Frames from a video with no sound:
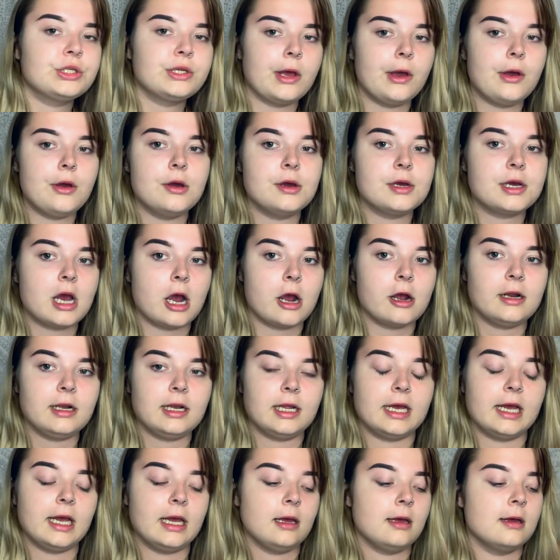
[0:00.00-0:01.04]
So
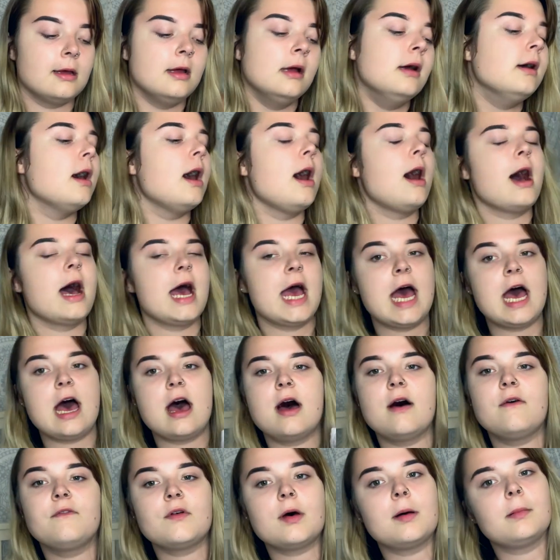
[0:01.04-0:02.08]
currently, I
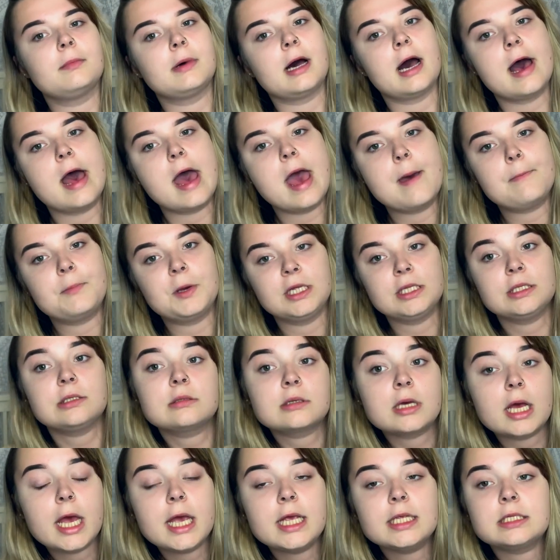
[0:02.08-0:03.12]
have my pencil
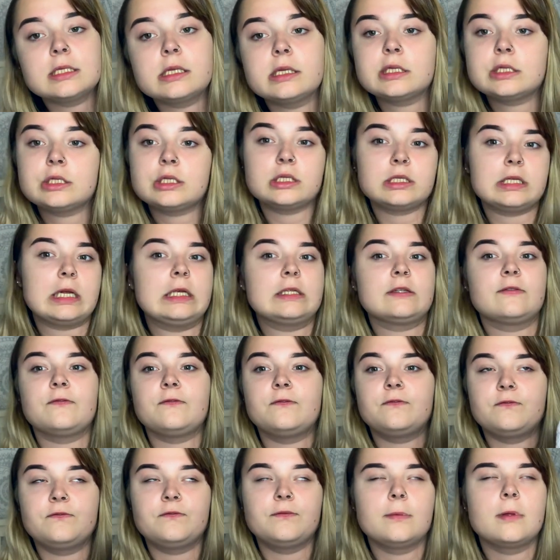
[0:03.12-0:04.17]
case. This just has
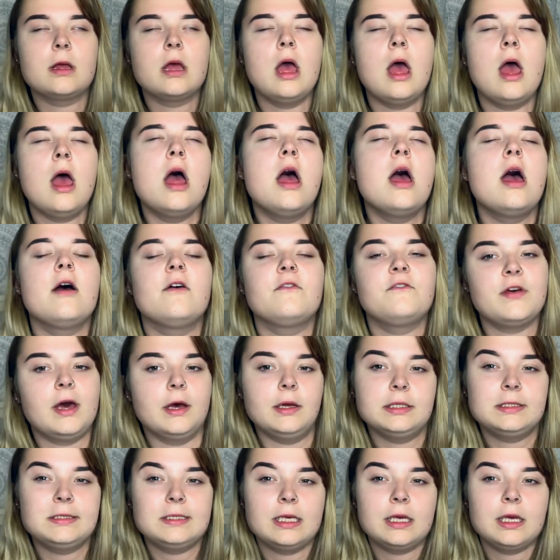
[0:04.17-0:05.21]

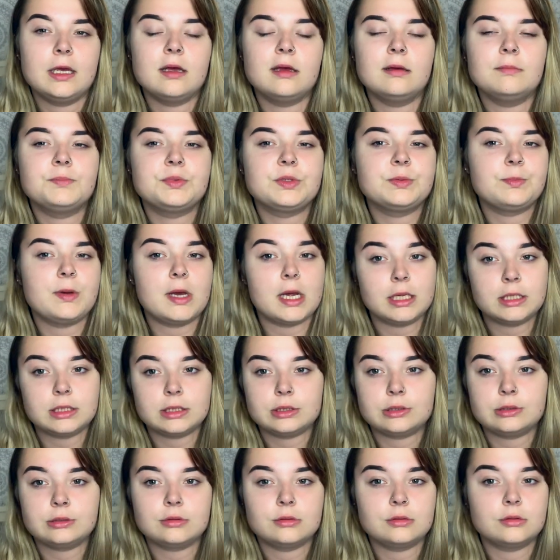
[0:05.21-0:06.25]
felt tips,
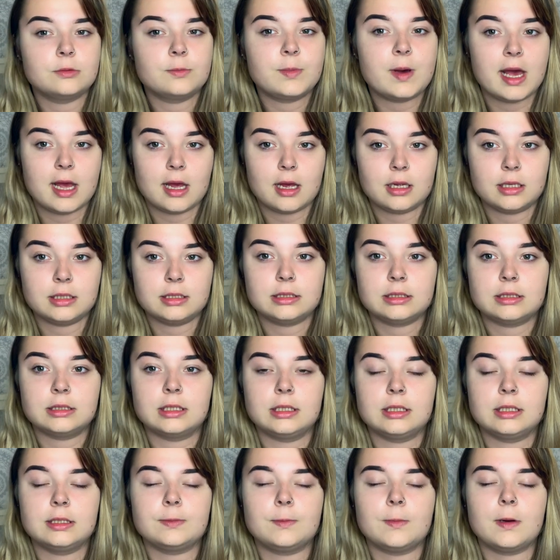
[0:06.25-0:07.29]
pencil,
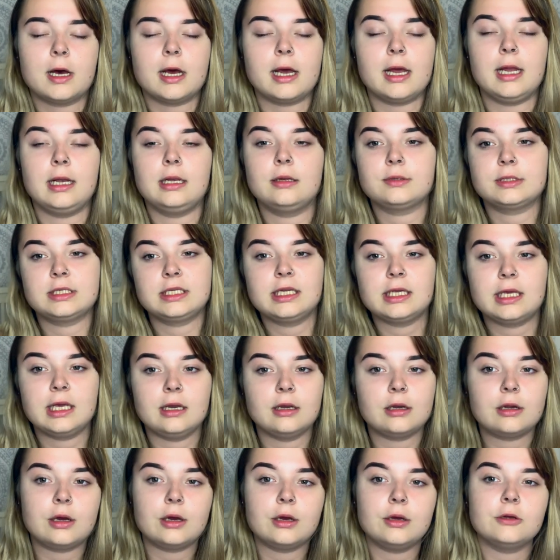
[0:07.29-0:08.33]
pens, my little sticky
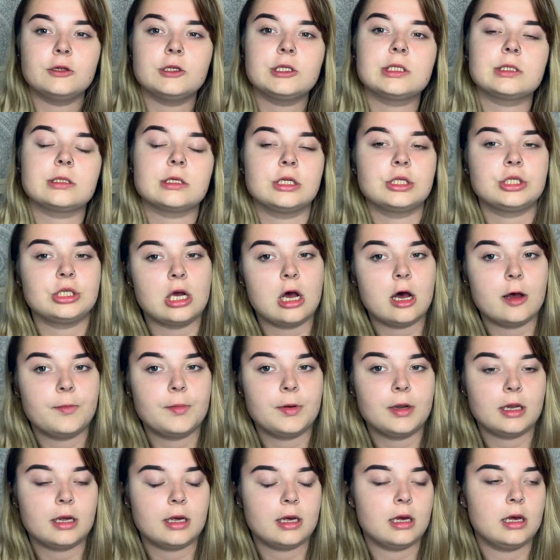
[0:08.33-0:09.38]
notes, a
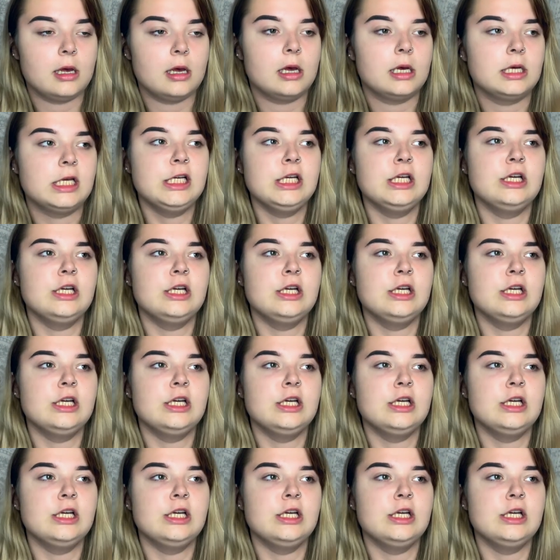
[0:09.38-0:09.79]
sharpener,